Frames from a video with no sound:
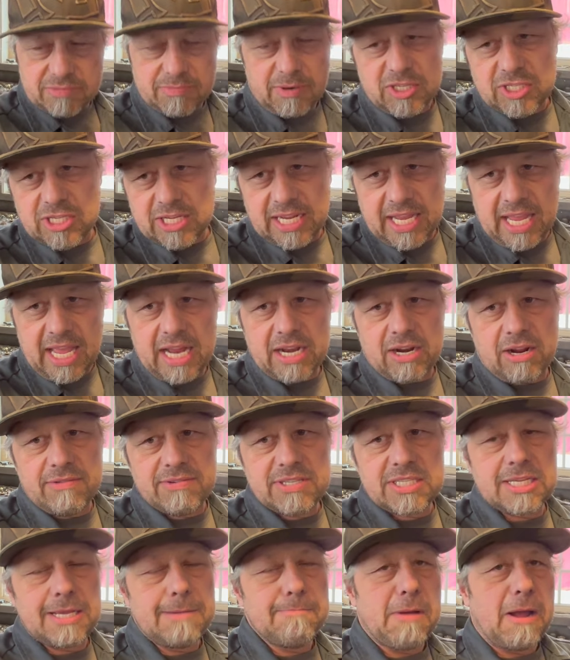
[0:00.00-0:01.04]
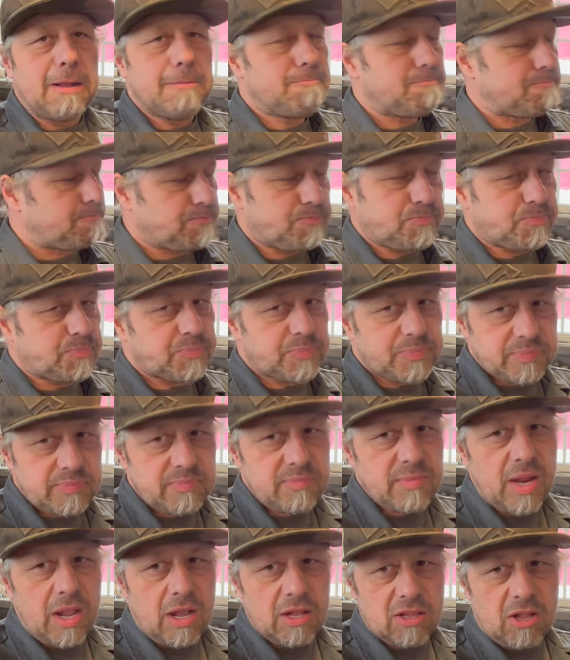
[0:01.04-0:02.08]
much as I can, obviously, but
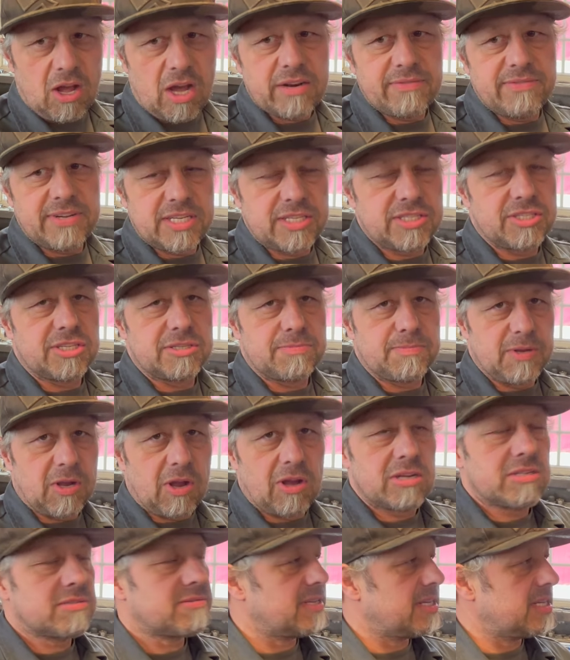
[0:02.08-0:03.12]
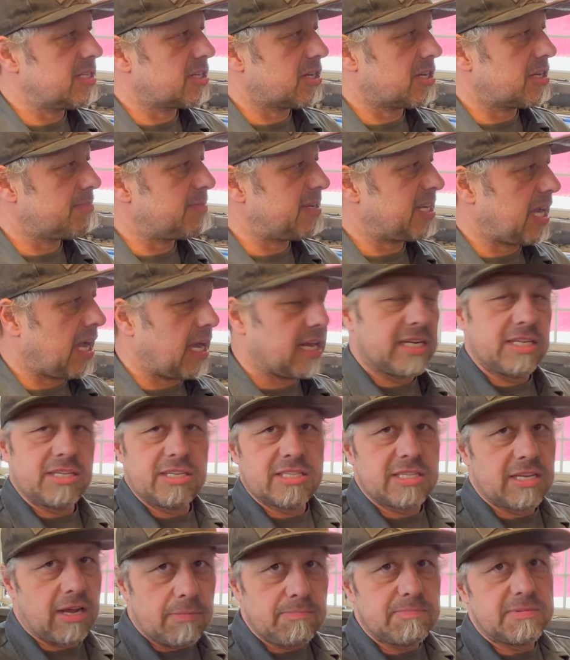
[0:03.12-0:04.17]
a lot of it is just be honest with you, is going to be kind of
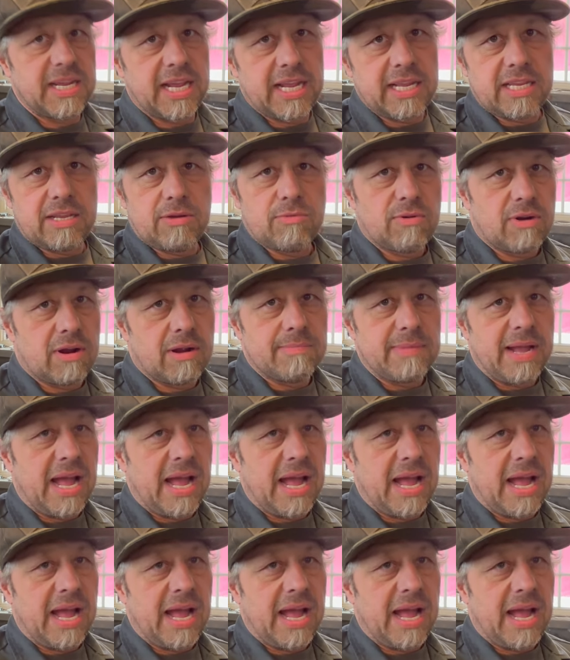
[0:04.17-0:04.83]
just updating you where I'm